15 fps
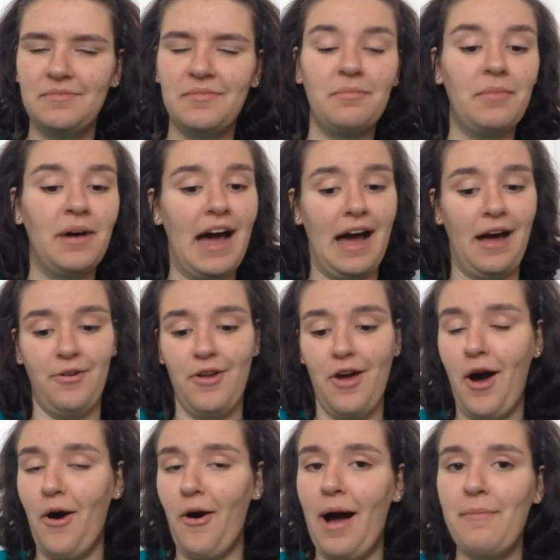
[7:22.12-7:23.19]
But I don't
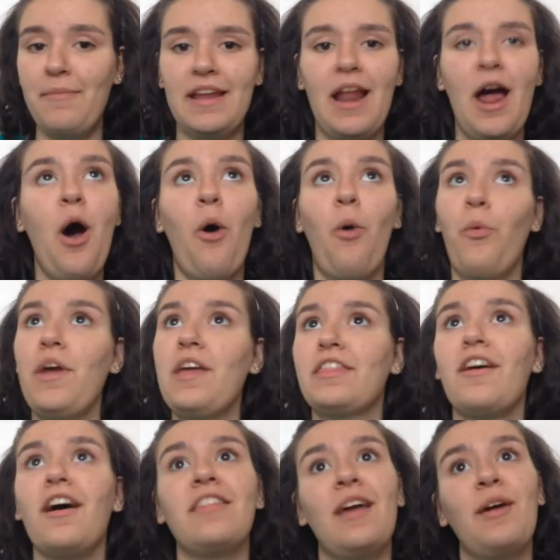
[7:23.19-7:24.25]
know. I mean, we
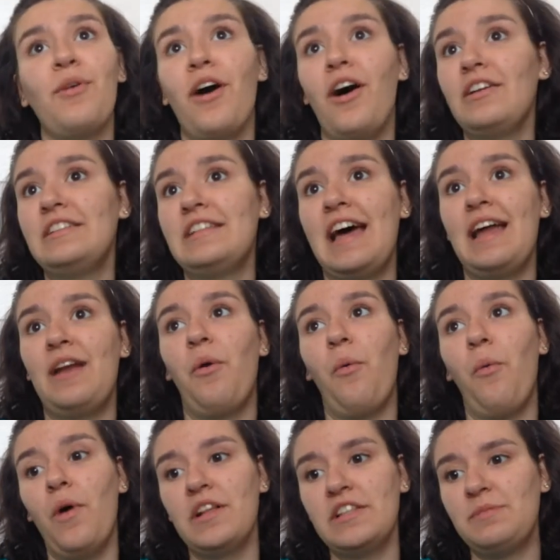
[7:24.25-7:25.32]
thought they were all dead
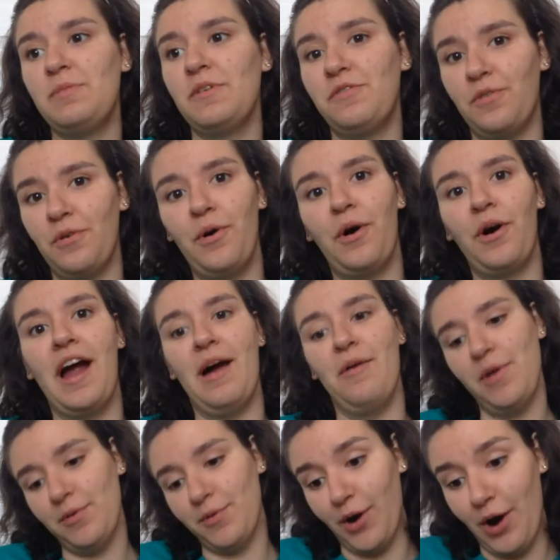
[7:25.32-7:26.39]
once before, and
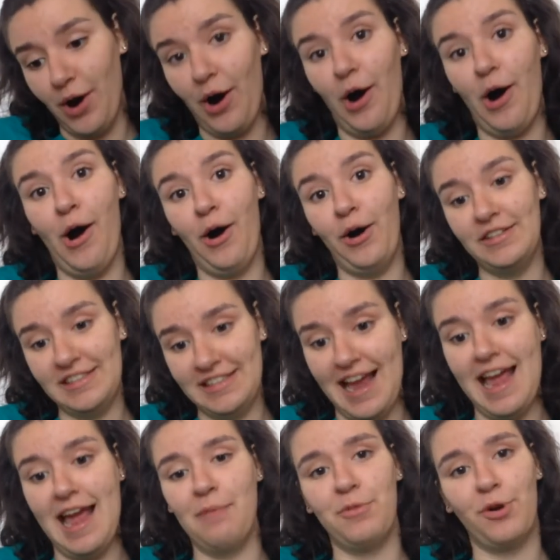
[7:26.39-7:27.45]
we were all
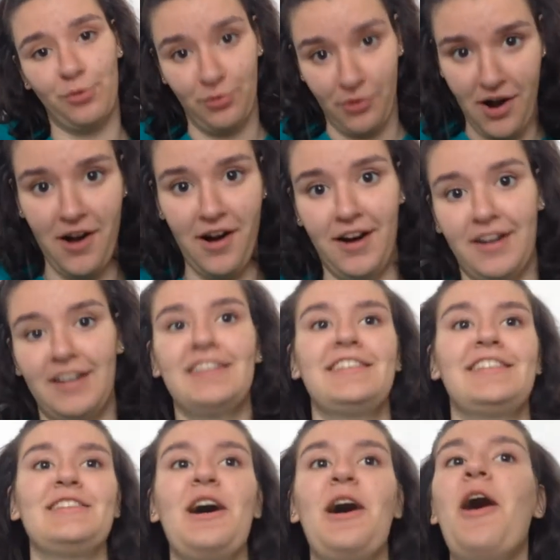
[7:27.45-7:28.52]
damn wrong.
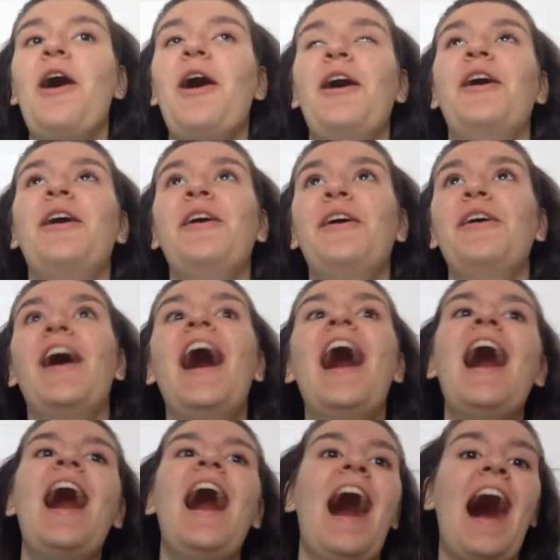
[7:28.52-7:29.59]
So,
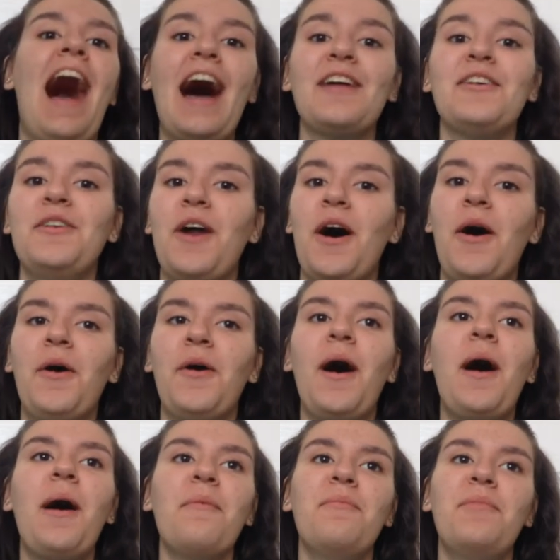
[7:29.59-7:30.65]
I don't know.
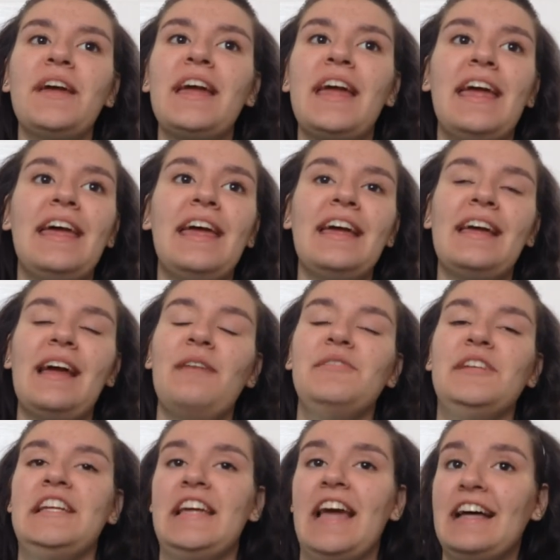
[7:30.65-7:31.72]
Big Hit got
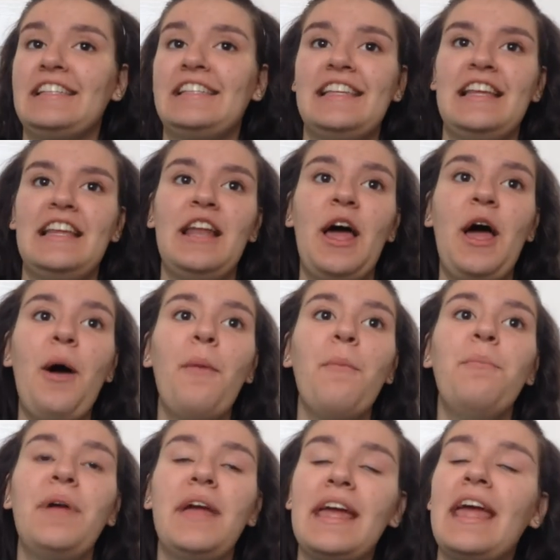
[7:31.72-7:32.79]
me guessing.
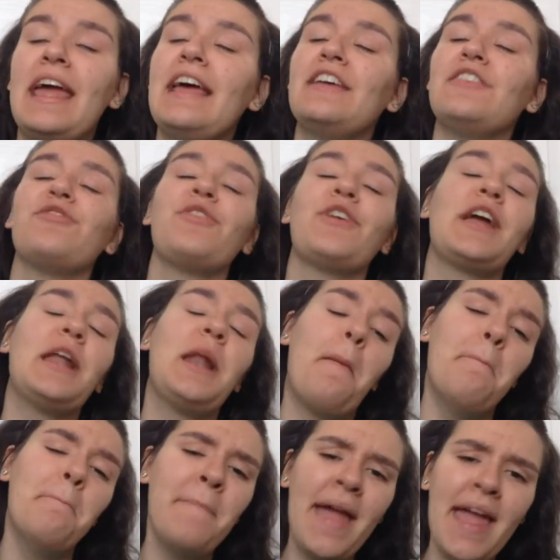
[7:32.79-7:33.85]
Big Hit is freaking
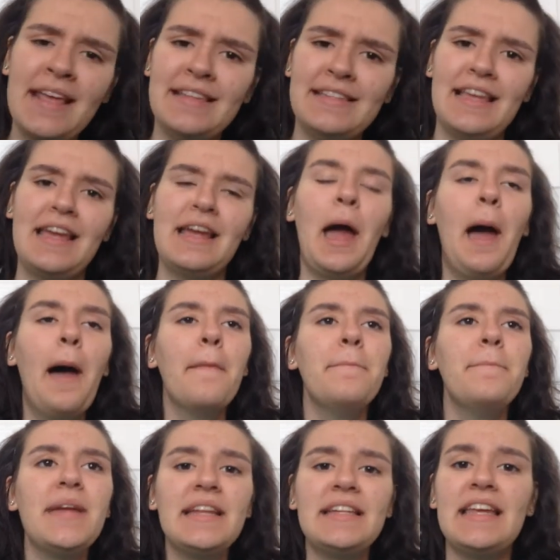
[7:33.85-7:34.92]
amazing.
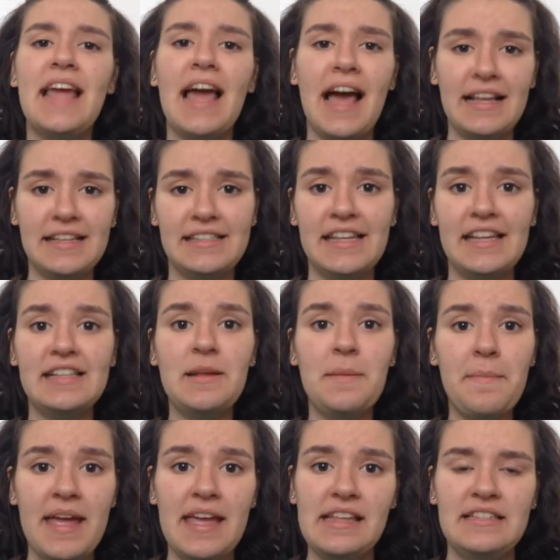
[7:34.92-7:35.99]
BTS is
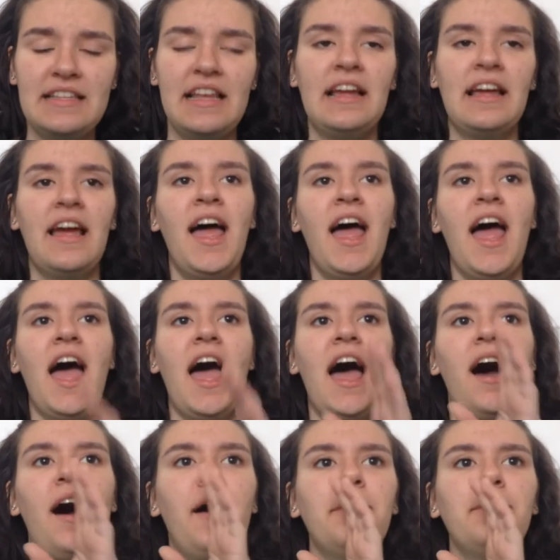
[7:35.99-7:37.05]
amazing.
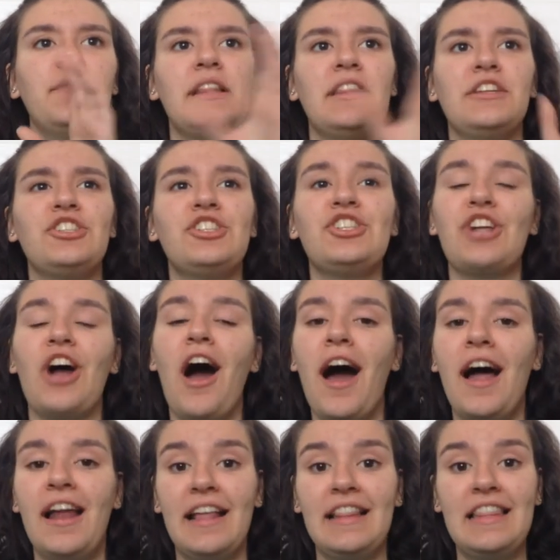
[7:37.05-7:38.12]
The
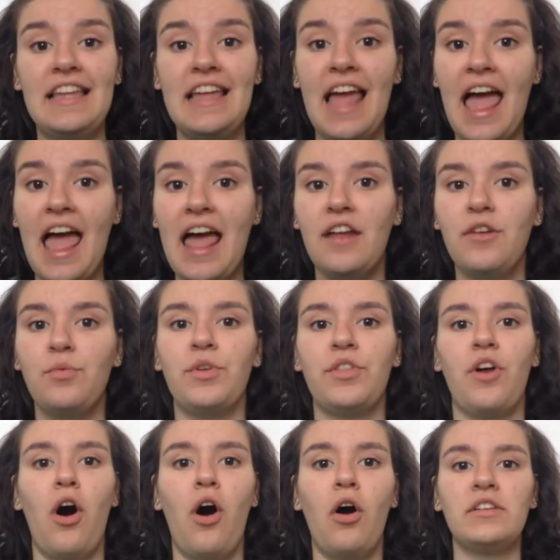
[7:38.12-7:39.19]
shot at the end with
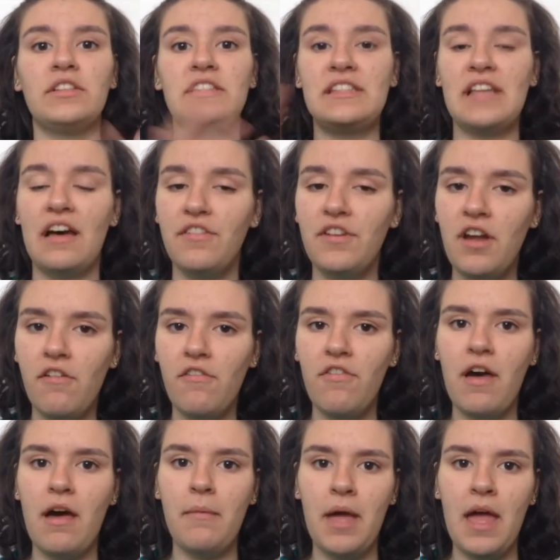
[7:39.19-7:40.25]
all 7 of
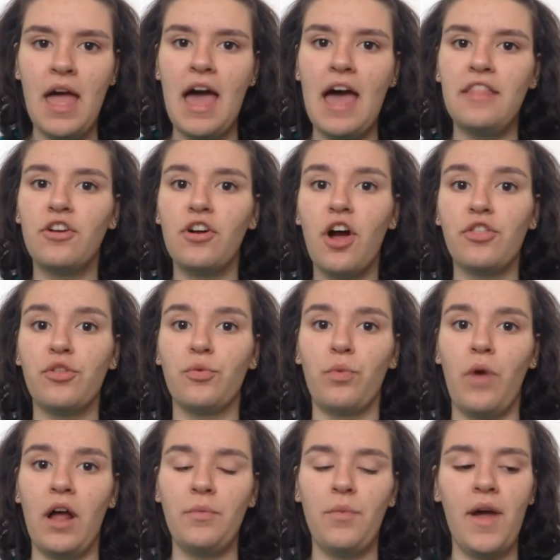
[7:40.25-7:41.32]
them, and they're on the
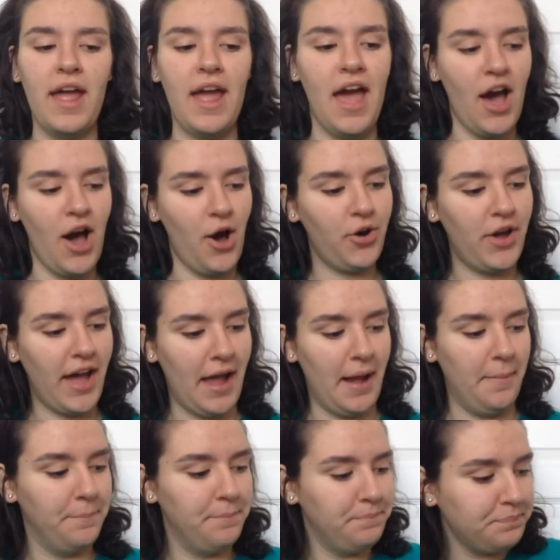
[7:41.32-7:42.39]
runway. Okay.
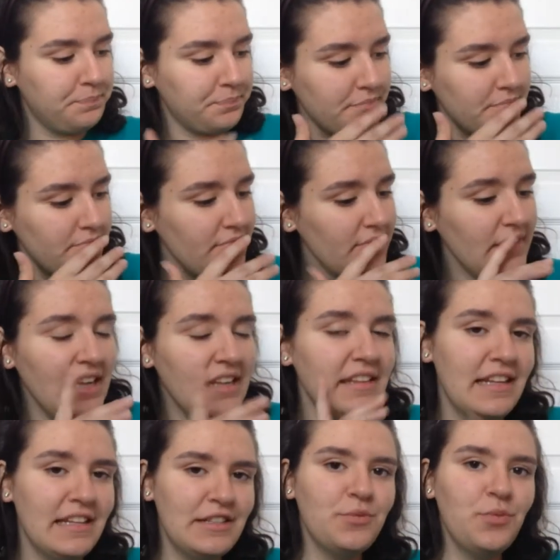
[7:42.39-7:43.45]

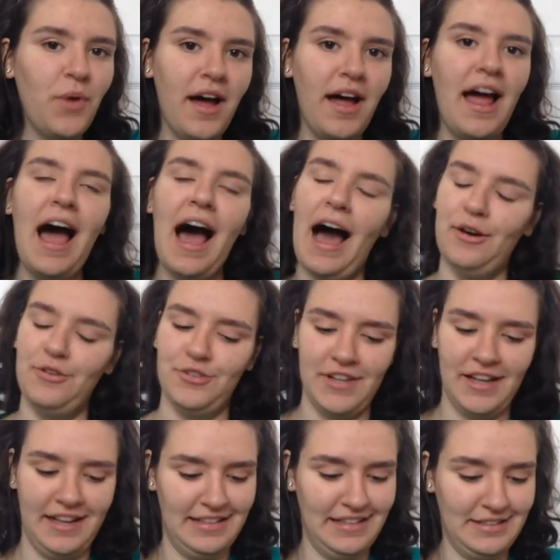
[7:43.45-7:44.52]
This is what I was
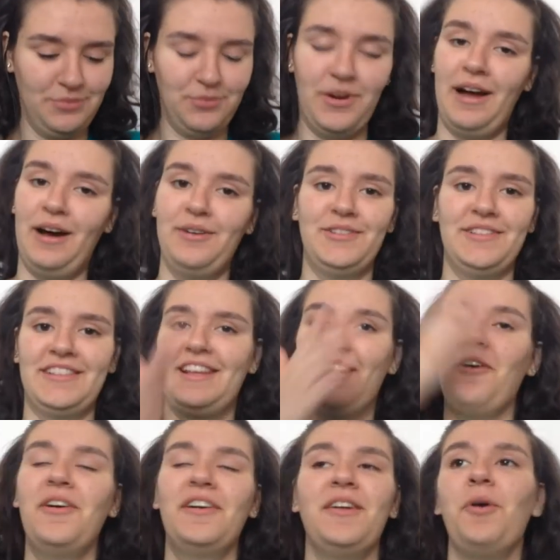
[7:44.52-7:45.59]

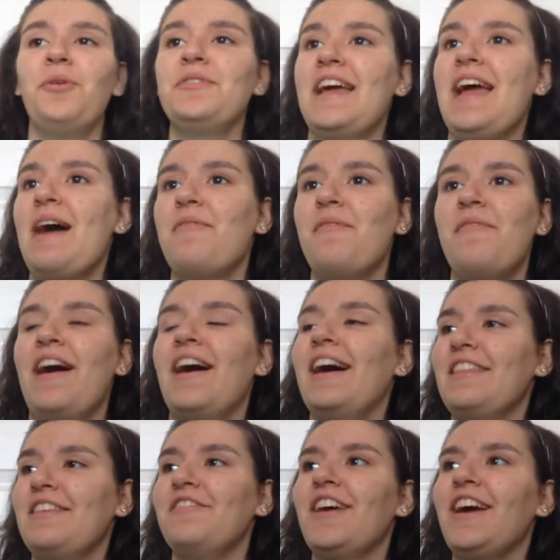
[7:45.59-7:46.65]
going oh damn about
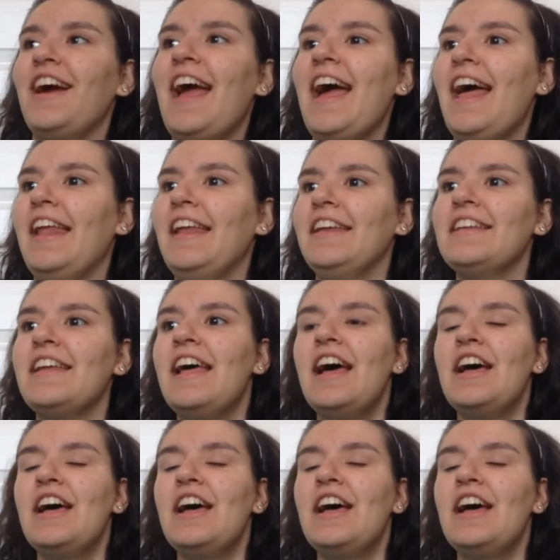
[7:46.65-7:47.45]
at the very end.